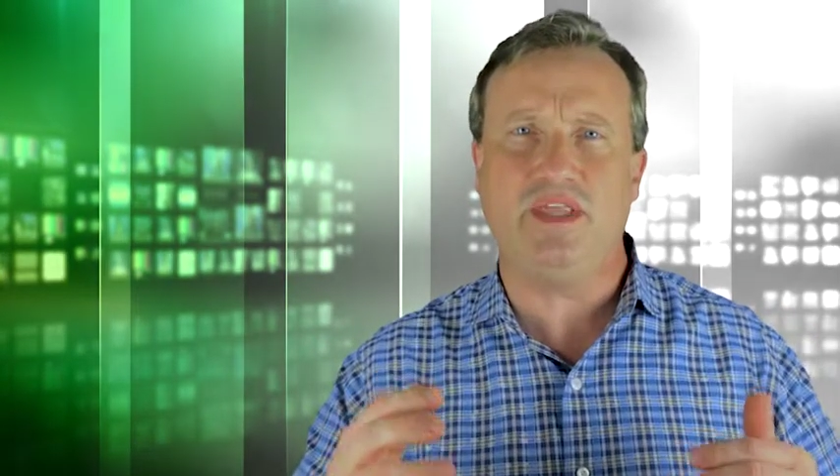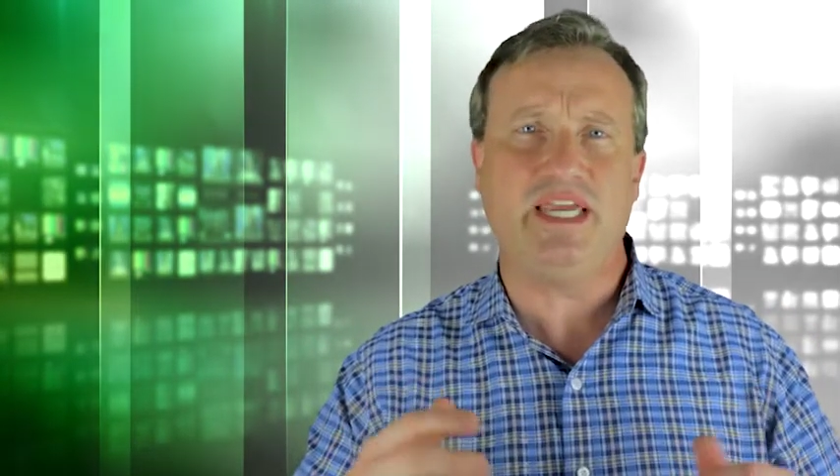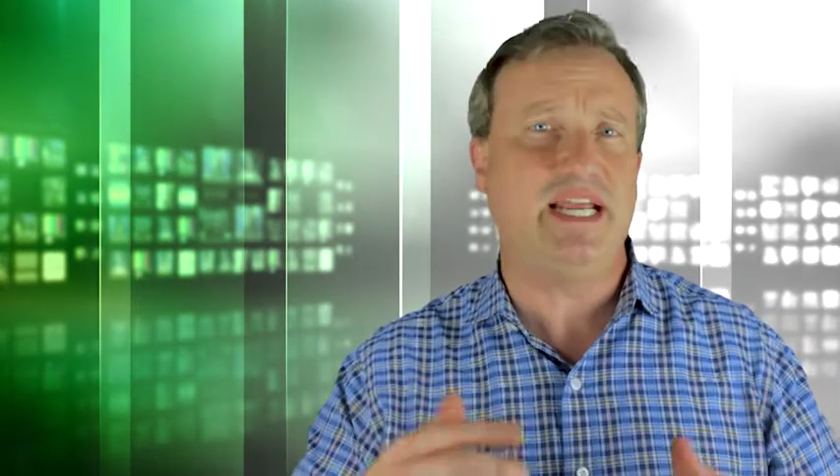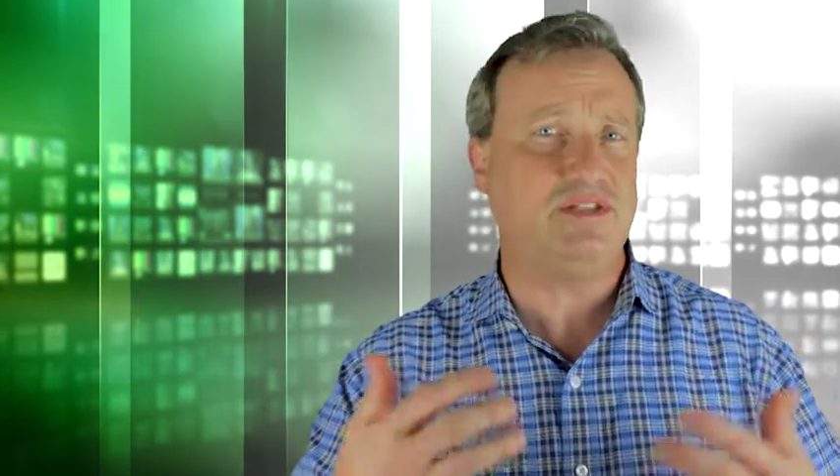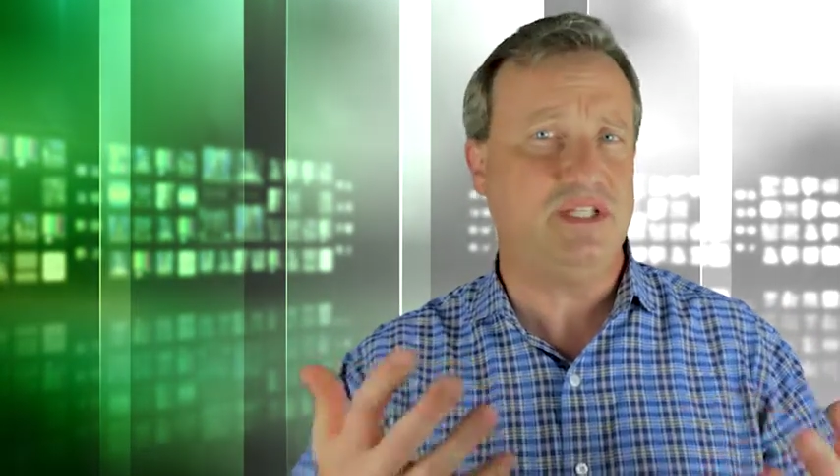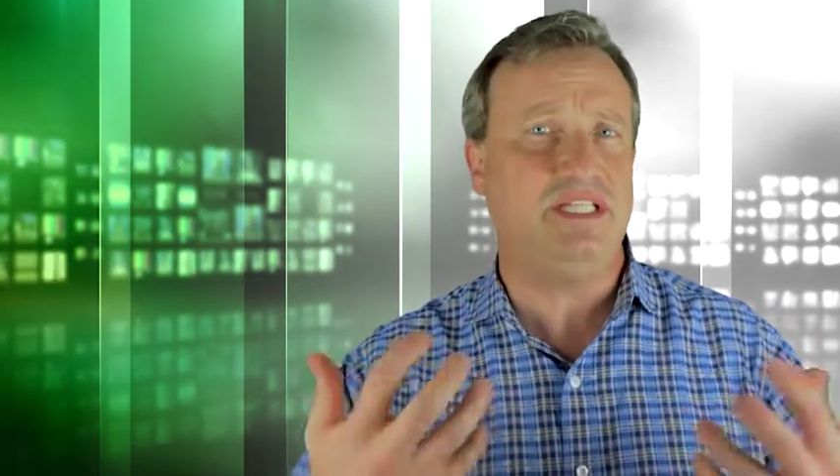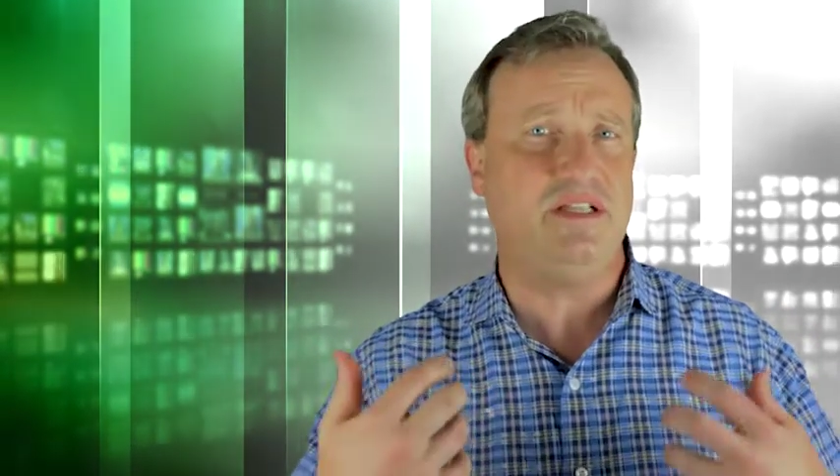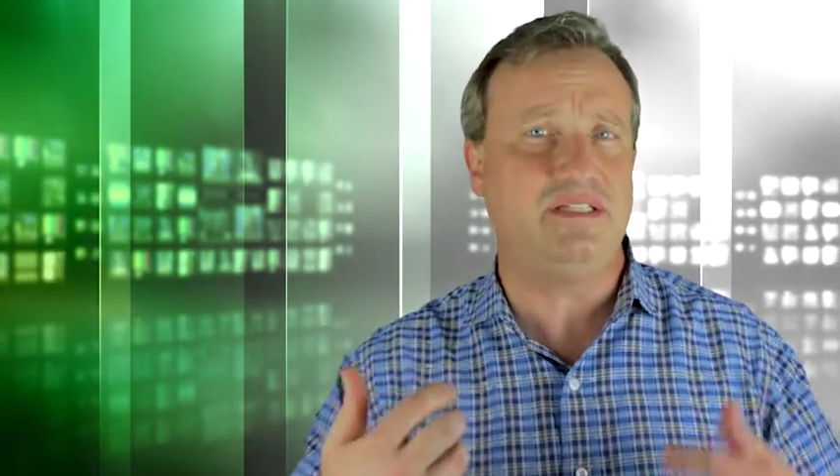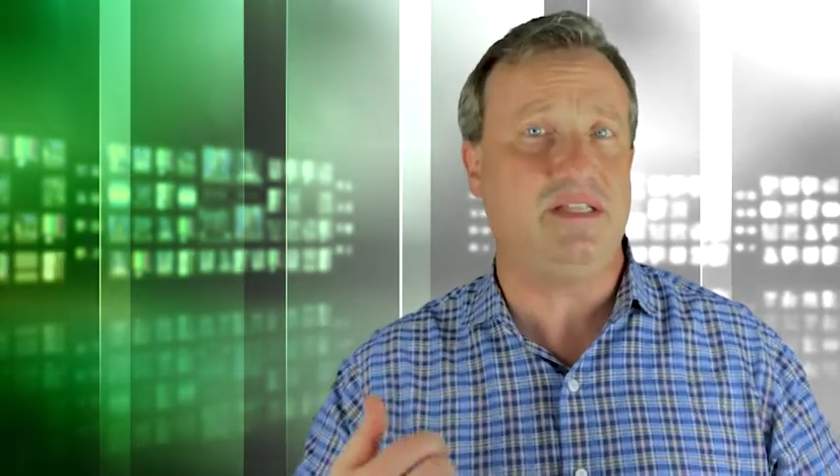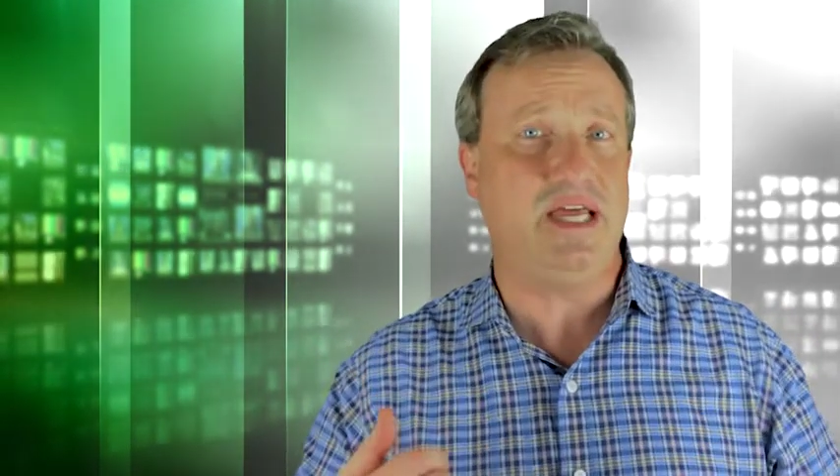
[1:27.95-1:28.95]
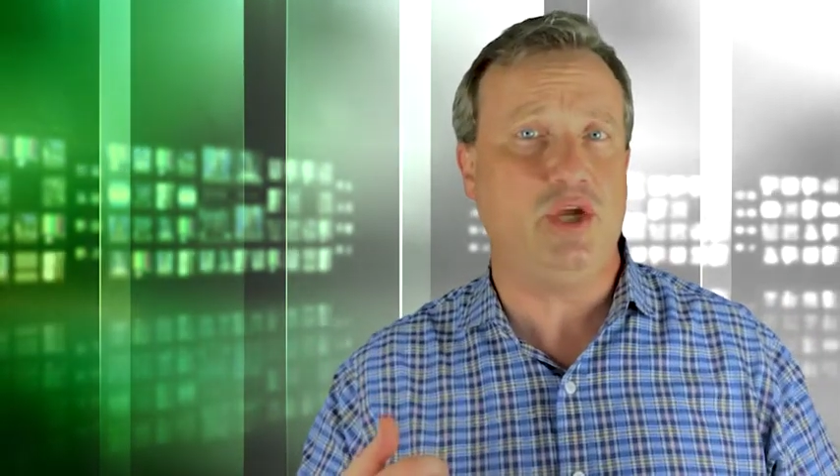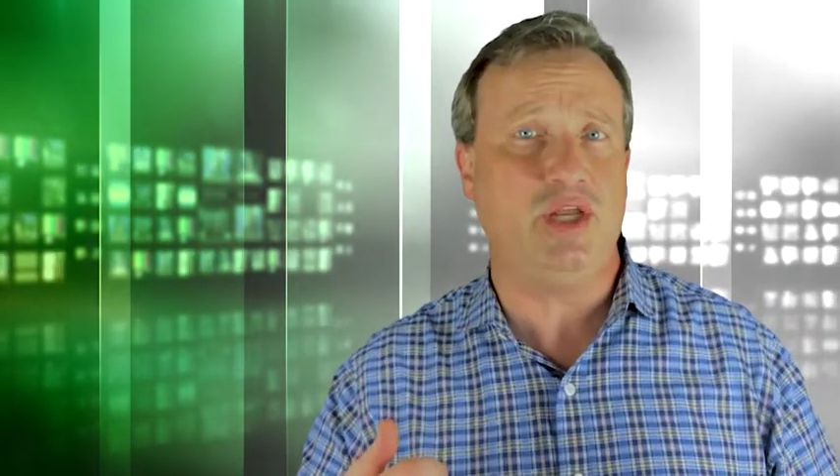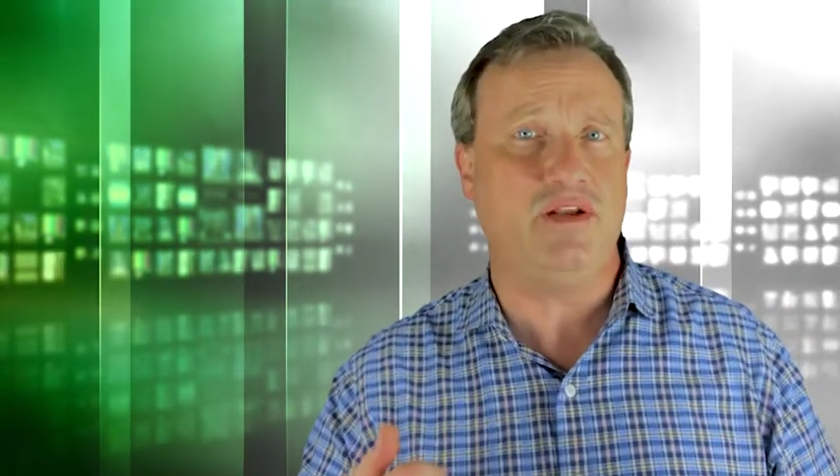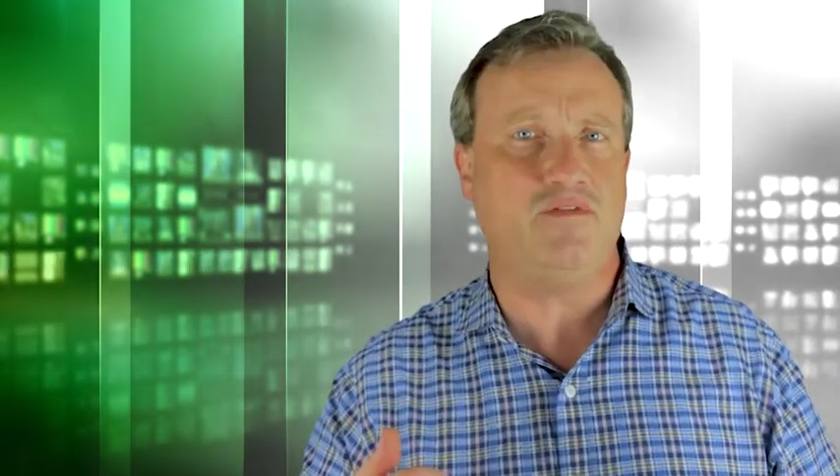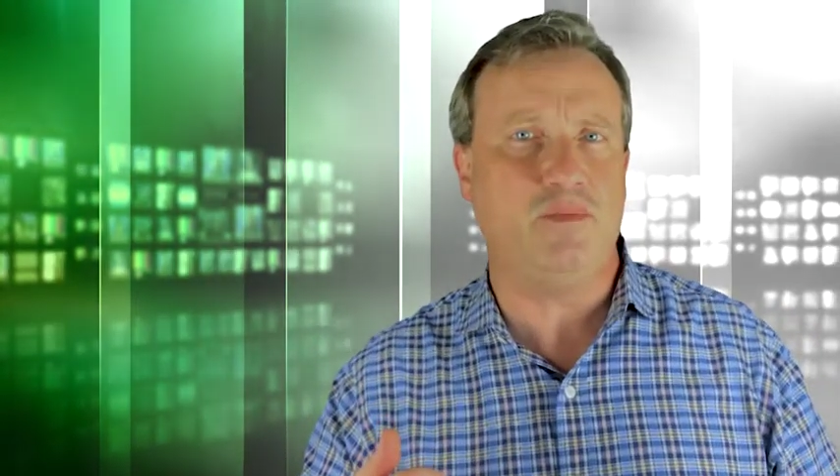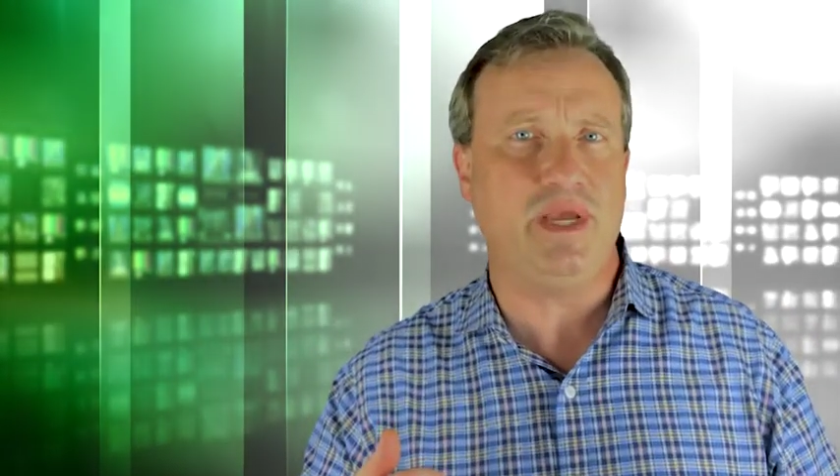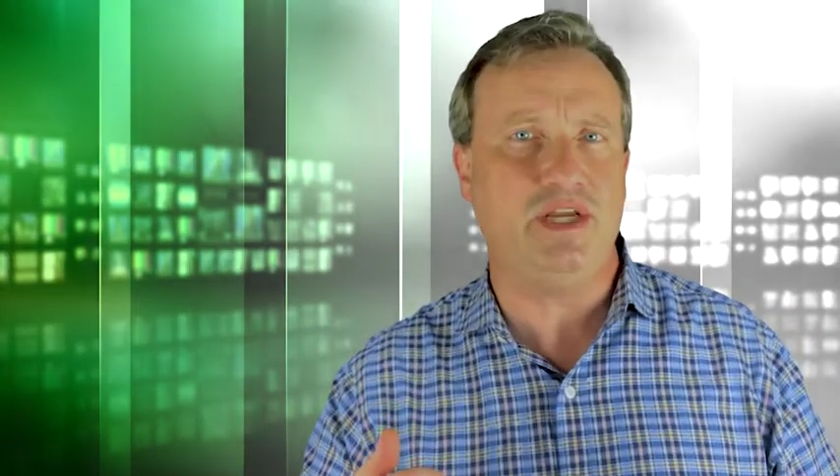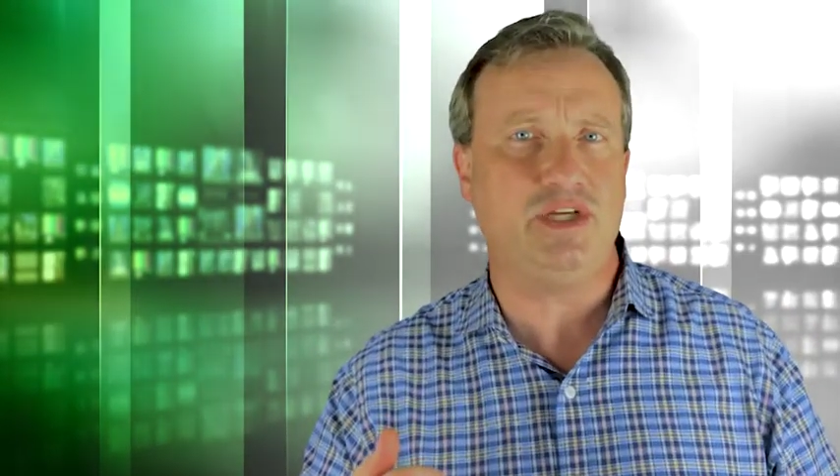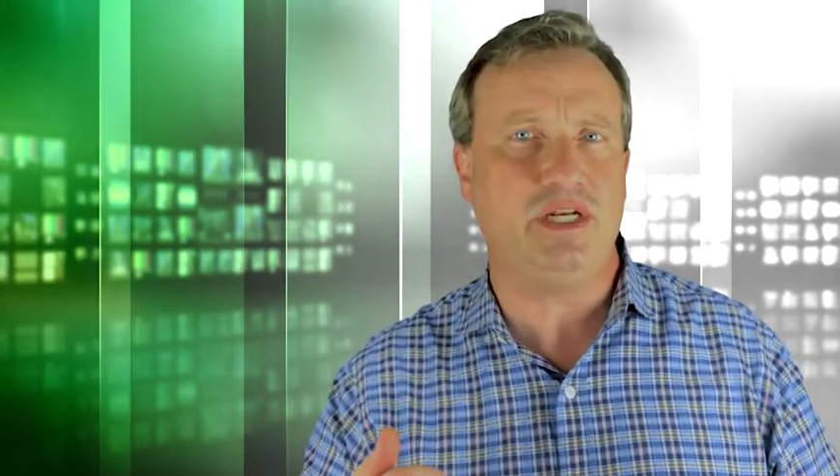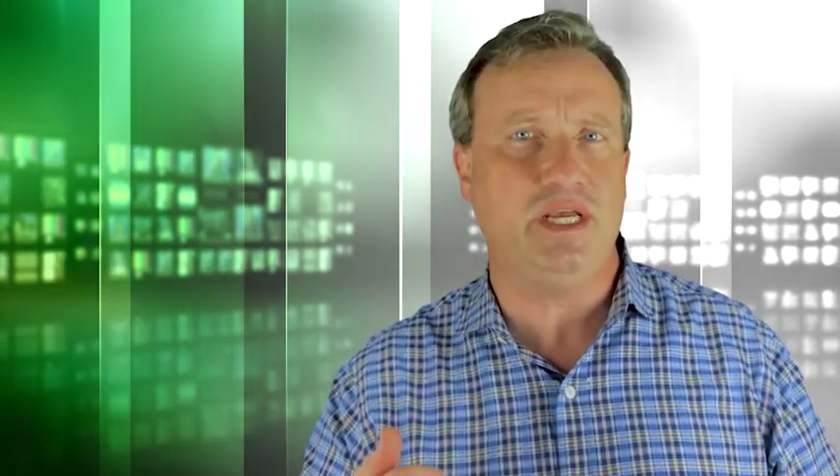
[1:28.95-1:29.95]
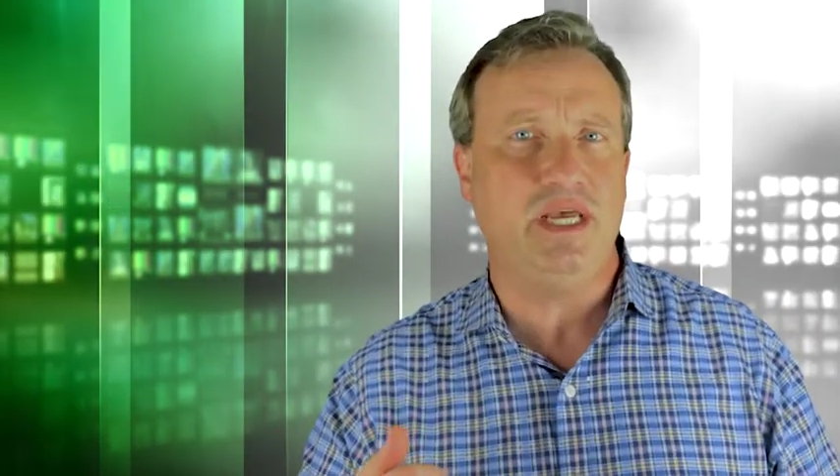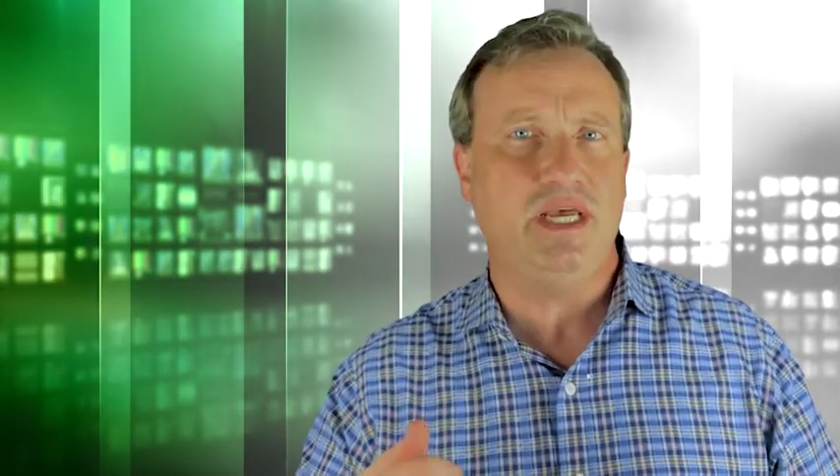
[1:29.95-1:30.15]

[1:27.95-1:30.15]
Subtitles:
They can actually tell us a lot of good information.